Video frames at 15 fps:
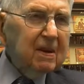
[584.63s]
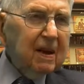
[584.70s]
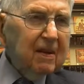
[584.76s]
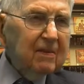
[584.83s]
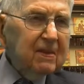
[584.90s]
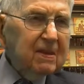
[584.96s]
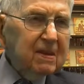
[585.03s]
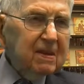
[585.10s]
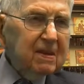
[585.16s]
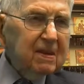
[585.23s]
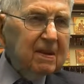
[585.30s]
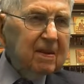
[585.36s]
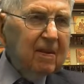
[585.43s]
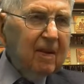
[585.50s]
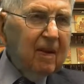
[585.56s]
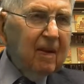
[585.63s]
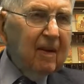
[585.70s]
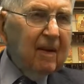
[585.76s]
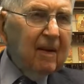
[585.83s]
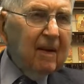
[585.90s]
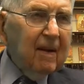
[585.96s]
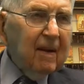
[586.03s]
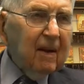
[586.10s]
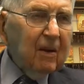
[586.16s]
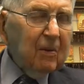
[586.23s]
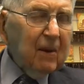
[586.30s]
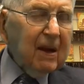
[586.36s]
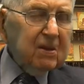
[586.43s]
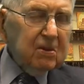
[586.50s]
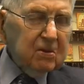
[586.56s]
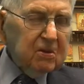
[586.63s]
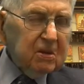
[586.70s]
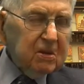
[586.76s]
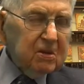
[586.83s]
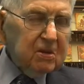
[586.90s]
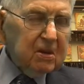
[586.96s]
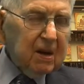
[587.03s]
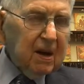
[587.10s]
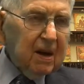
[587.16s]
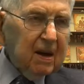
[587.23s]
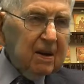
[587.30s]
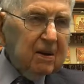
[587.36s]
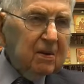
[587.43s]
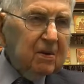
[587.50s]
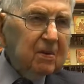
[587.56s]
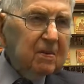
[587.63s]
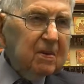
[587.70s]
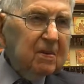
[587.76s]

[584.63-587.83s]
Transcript: Evanston, or actually Chicago.